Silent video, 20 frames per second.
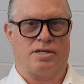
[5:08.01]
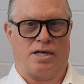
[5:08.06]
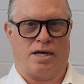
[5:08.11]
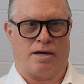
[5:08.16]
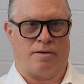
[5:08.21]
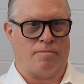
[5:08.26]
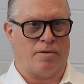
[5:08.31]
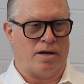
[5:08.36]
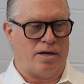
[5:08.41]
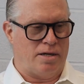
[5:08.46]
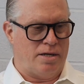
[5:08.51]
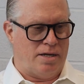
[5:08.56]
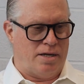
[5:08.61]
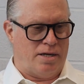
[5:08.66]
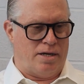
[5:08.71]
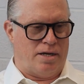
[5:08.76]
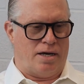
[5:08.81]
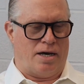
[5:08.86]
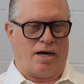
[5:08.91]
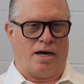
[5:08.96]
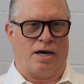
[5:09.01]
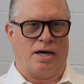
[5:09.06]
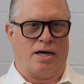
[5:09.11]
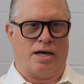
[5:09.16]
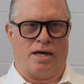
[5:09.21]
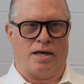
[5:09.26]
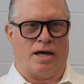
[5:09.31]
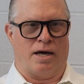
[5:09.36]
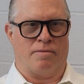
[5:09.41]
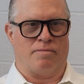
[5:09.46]
I
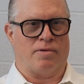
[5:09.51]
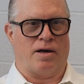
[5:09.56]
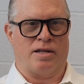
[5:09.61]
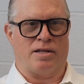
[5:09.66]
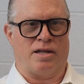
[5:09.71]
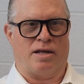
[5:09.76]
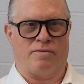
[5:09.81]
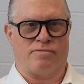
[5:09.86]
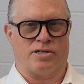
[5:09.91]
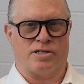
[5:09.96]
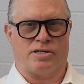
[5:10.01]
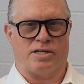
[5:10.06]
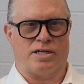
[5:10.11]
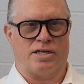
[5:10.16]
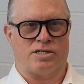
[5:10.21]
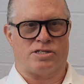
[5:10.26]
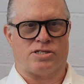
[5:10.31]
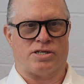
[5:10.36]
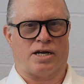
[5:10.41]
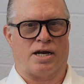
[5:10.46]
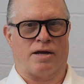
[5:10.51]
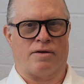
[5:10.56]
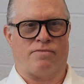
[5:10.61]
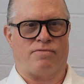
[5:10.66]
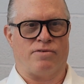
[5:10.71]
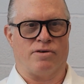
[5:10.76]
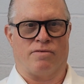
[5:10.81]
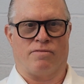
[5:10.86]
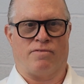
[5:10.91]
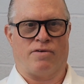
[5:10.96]
love to teach, and I
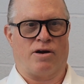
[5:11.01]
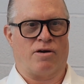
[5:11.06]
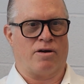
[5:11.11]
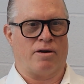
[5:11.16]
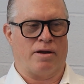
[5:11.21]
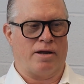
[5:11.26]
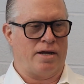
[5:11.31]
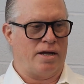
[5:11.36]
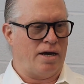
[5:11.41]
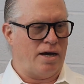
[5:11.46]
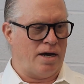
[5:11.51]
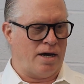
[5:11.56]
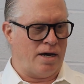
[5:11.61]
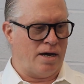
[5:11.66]
feel very